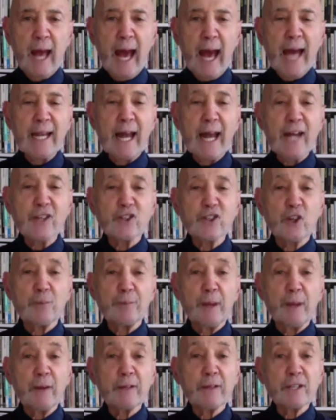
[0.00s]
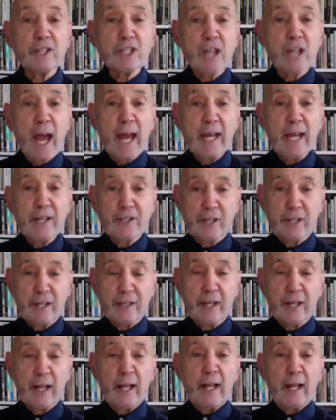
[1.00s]
And I should be able to change
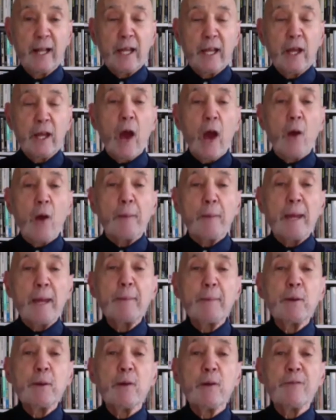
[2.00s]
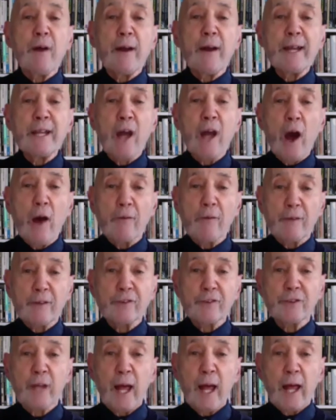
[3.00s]
it. People who are very
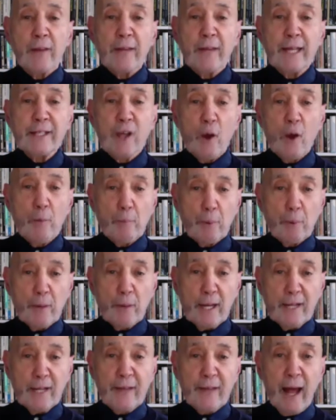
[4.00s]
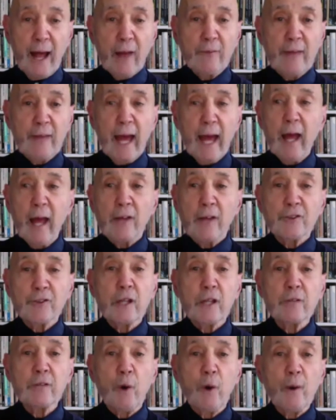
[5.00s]
nervous, they don't breathe down there.
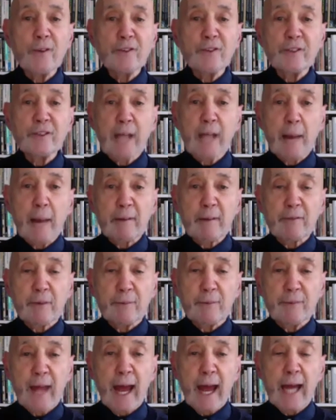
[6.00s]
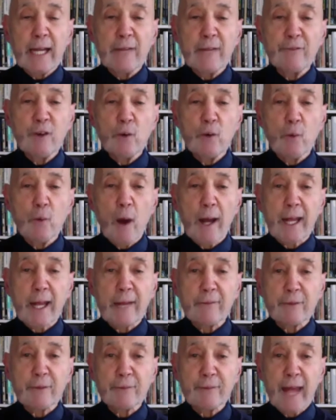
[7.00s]
So the voice is coming from there. And if you're
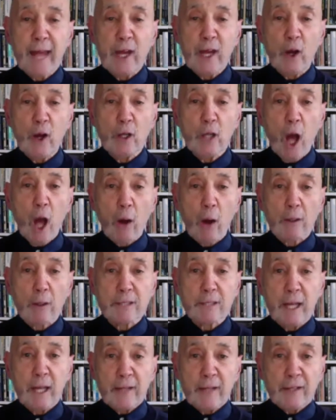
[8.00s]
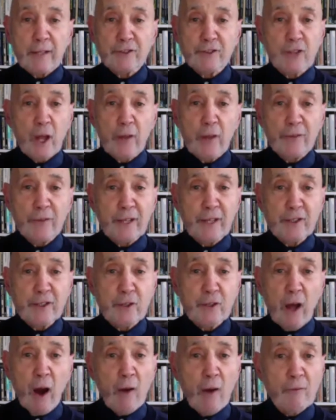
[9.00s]
working from there, you're locked. There's certain things
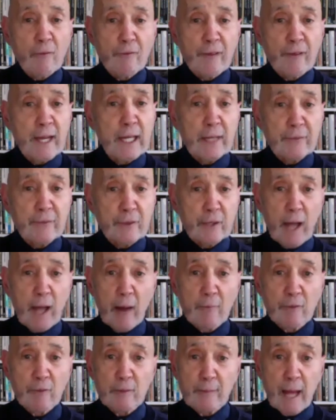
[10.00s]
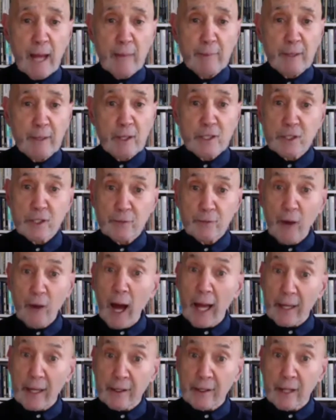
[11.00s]
you can't feel if you come from there, because you're
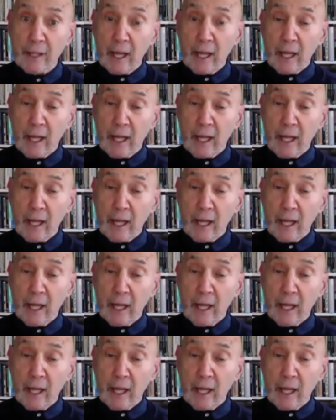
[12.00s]
frightened.